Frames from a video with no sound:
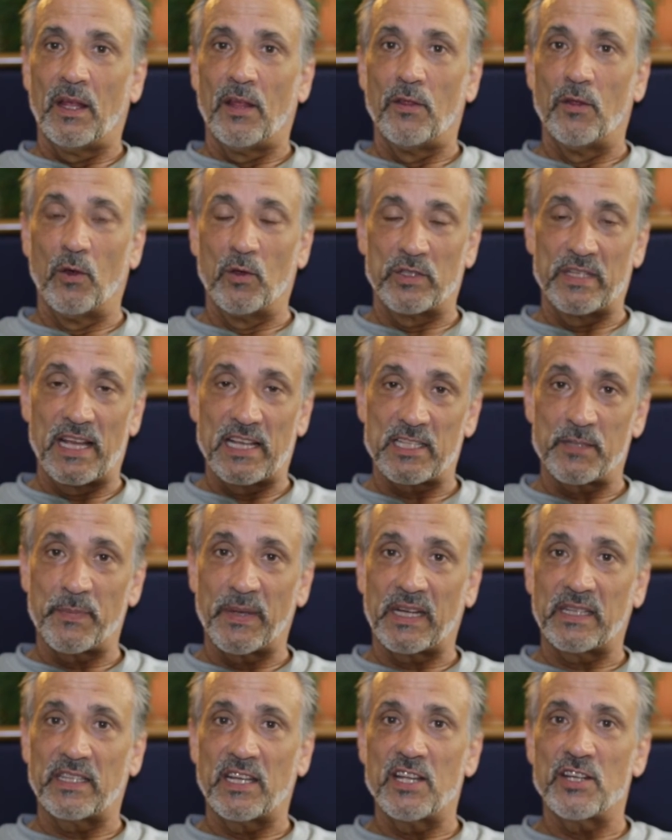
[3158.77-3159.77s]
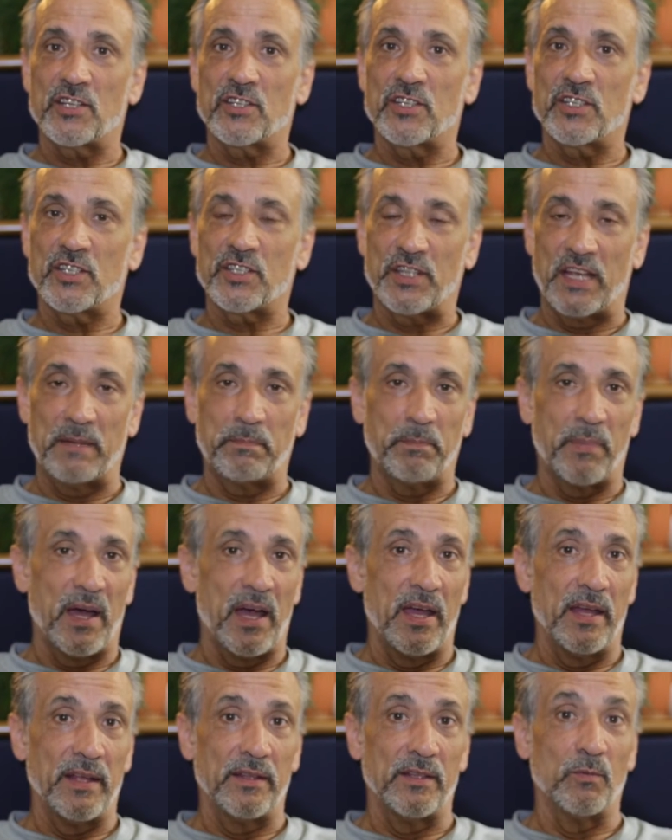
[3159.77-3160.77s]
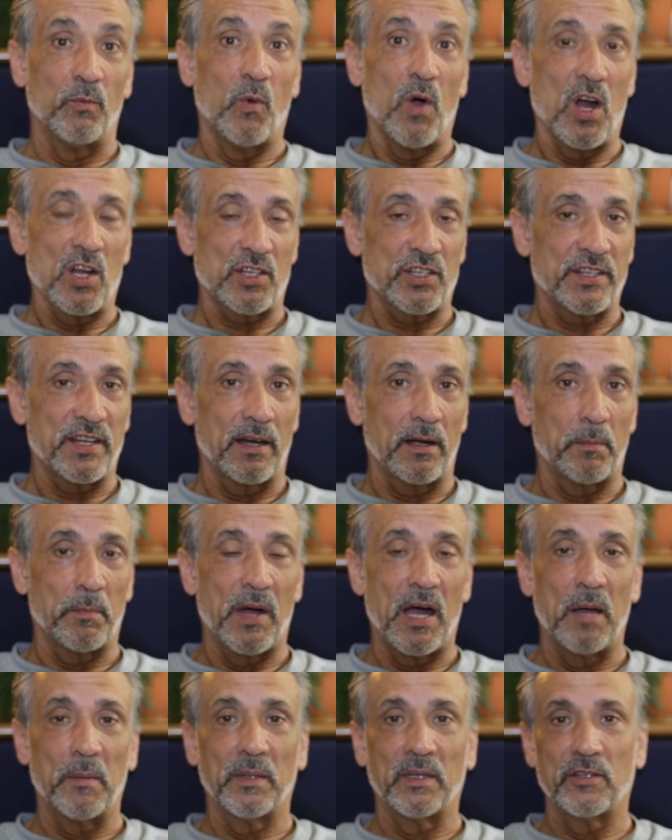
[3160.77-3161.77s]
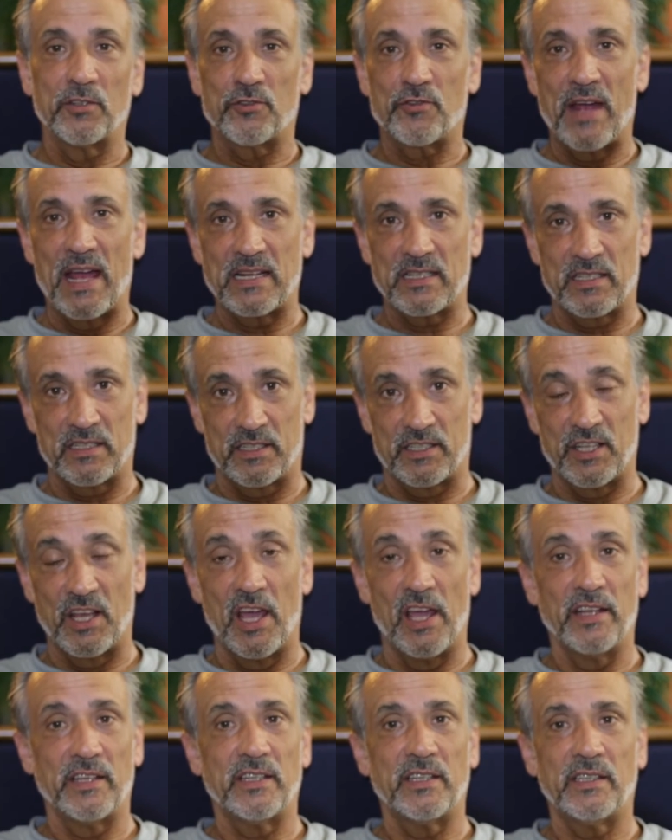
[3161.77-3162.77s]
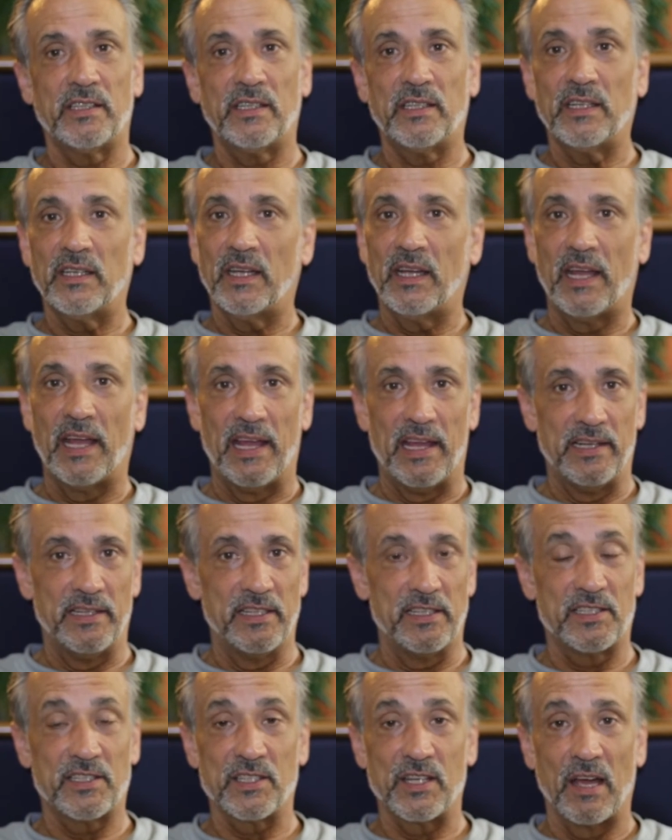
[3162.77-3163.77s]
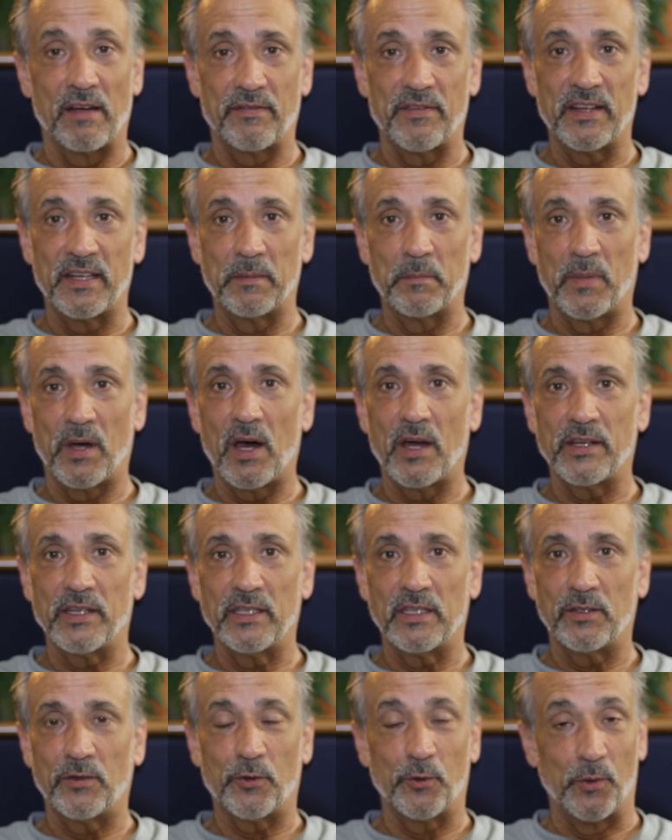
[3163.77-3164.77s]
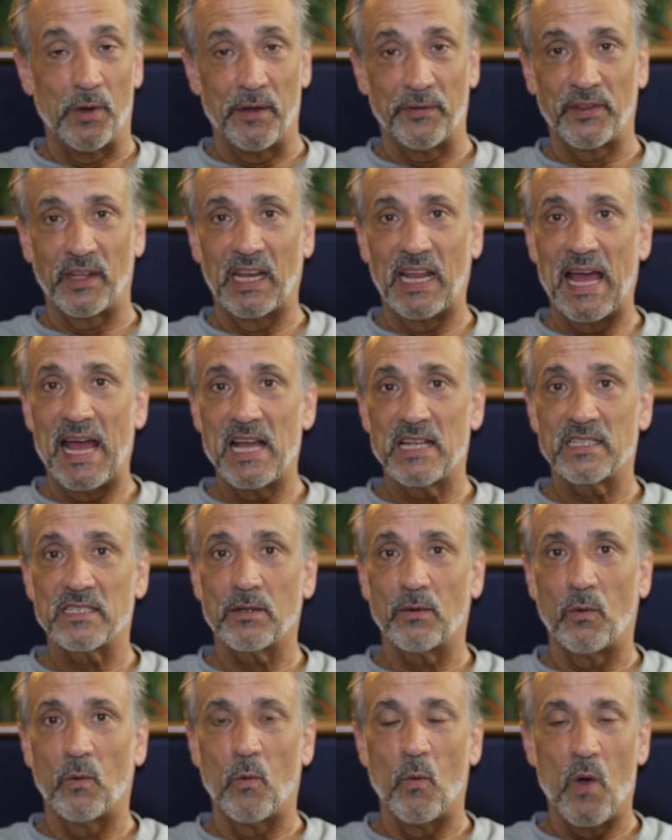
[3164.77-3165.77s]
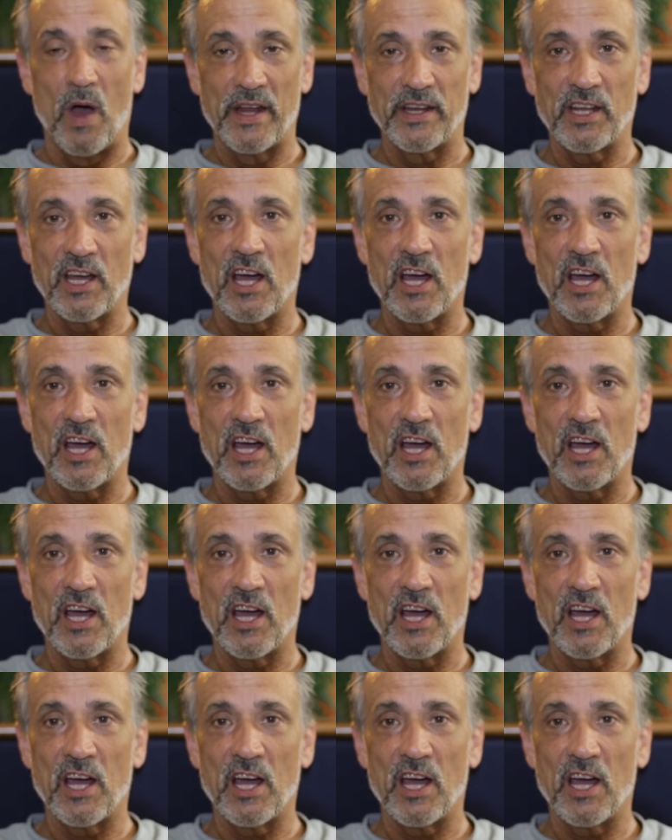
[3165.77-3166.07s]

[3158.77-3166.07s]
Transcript: those expectations set by the Watchtower Bible and Tract Society and its governing body throughout the last one